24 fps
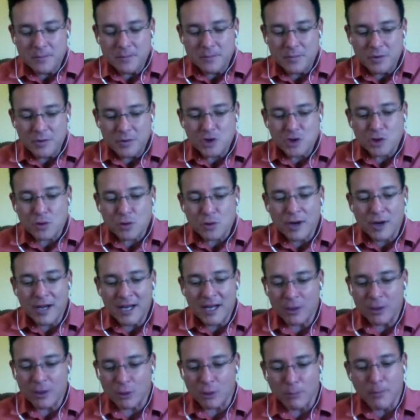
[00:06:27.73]
train
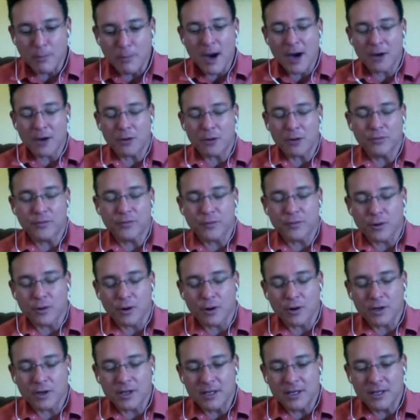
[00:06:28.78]
or model for our
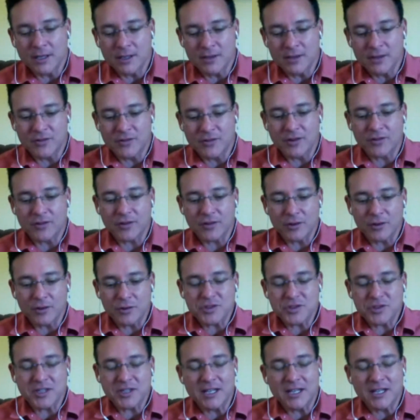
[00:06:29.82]
kids this
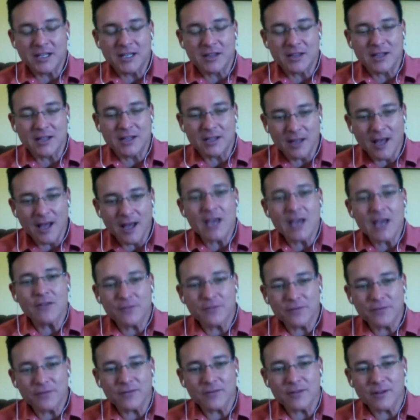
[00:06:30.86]
understanding that
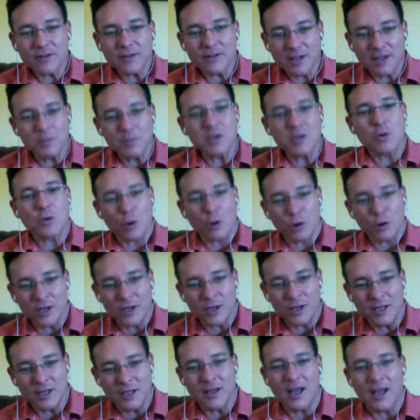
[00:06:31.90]
life can be
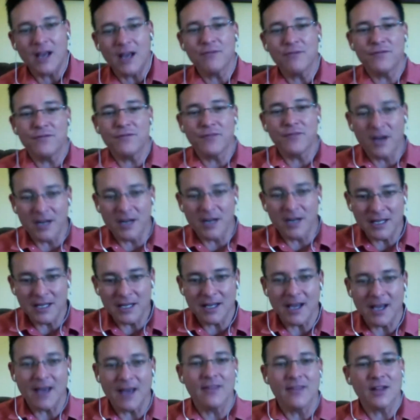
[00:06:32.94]
quirky and funny,
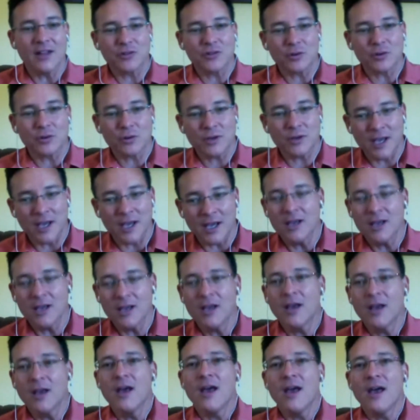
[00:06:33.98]
and that's okay,
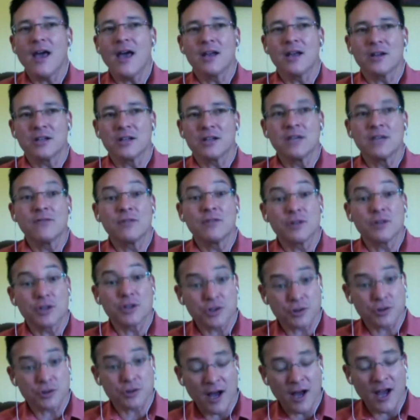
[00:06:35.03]
and give it a
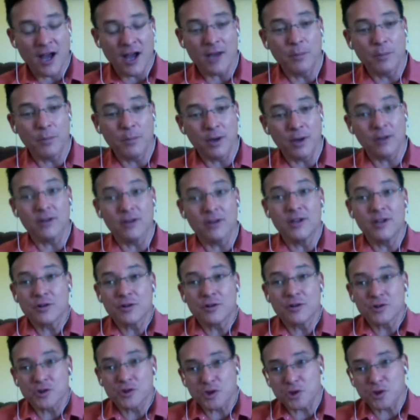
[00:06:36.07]
try, but here's
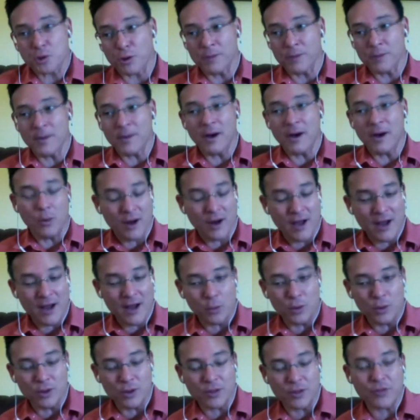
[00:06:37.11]
the story about what I
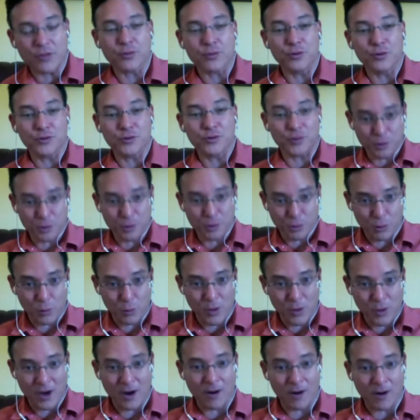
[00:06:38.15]
went through so you're
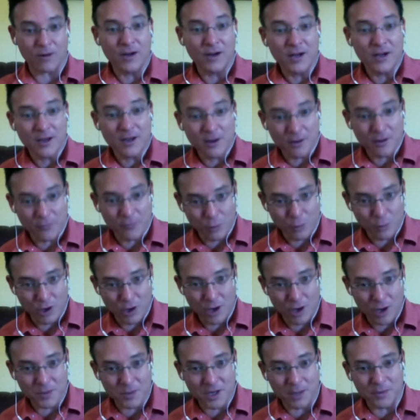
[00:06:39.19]
aware of where I'm
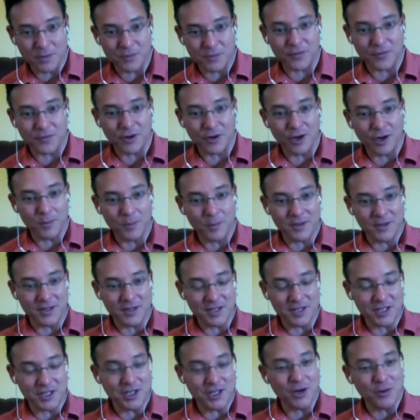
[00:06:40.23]
coming from, and
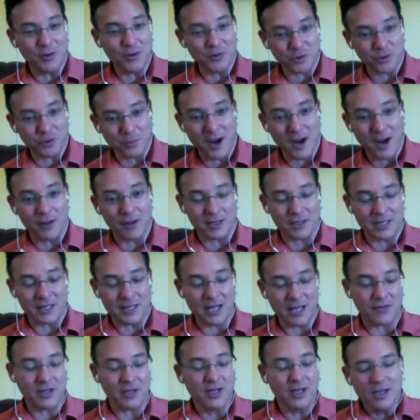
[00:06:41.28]
and smiling and
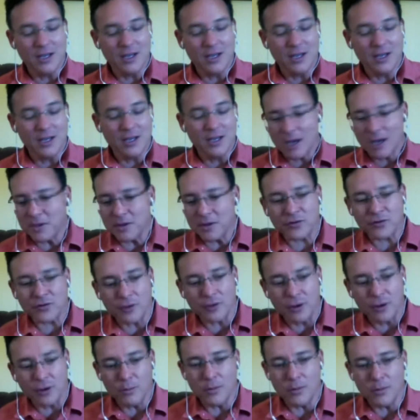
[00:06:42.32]
laughing. I mean, there's
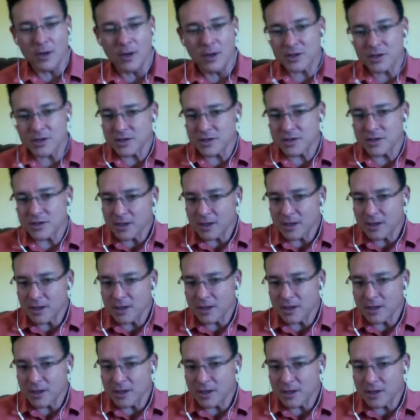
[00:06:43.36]
so much that
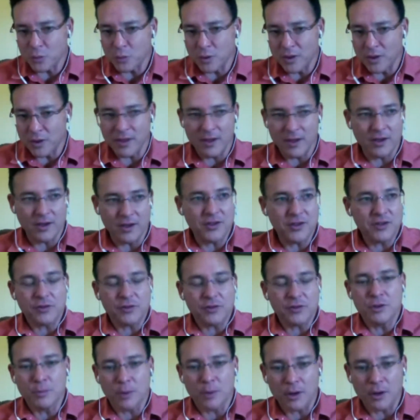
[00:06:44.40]
comes with a sense
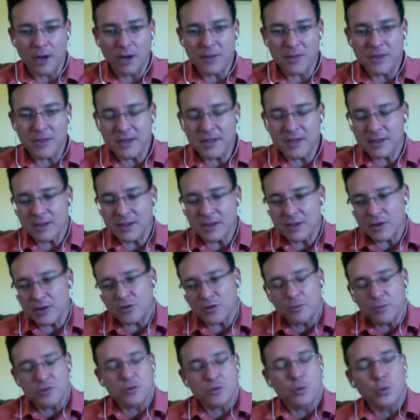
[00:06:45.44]
of humor. I think that there's
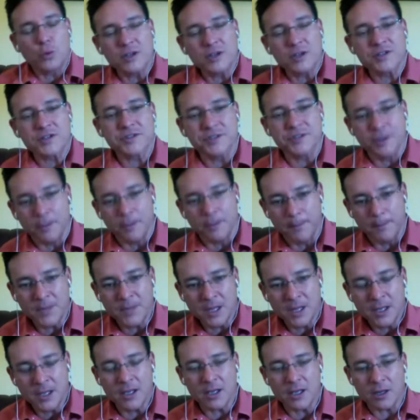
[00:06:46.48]
so much wisdom
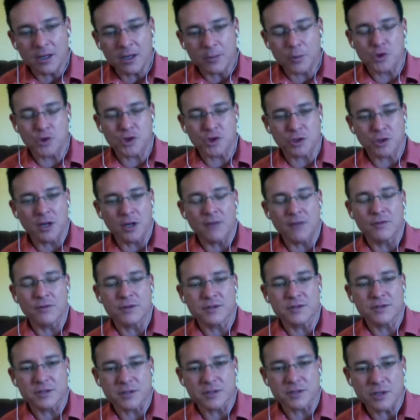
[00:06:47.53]
in approaching life with a
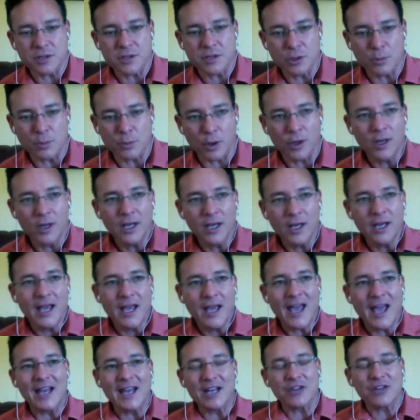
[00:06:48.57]
sense of humor,
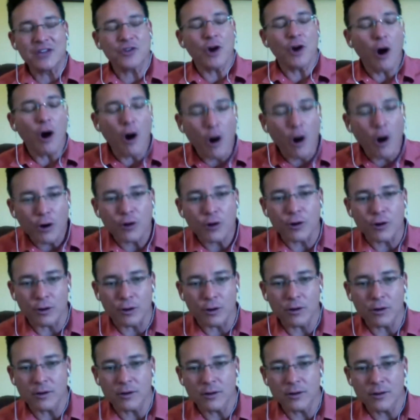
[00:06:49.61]
and it's
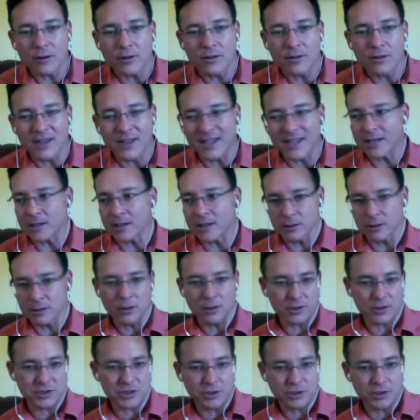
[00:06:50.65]
harder than it
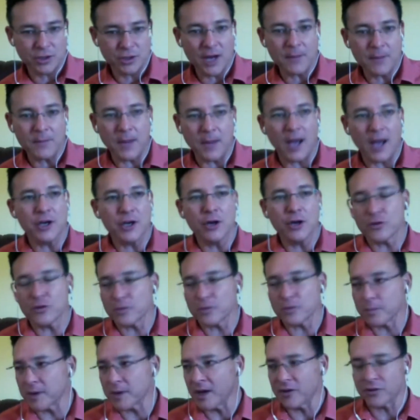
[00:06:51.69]
looks. I know
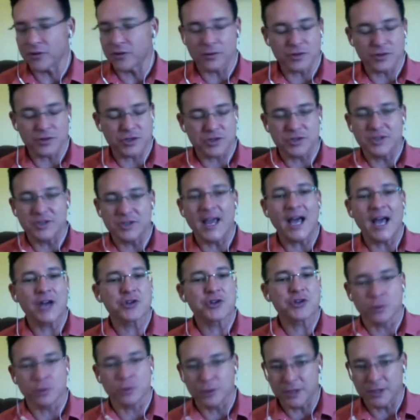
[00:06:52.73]
some guys that are just
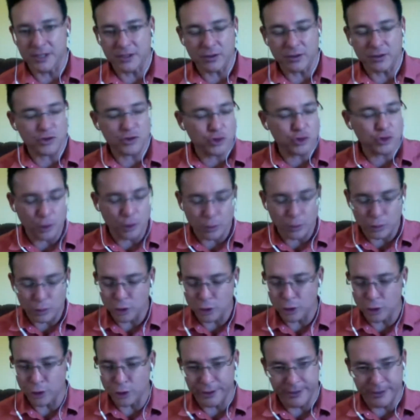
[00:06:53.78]
naturally, they're so
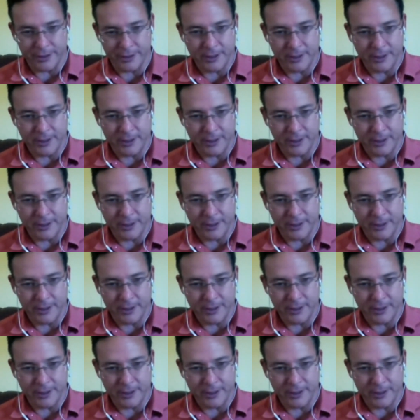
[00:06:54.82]
good.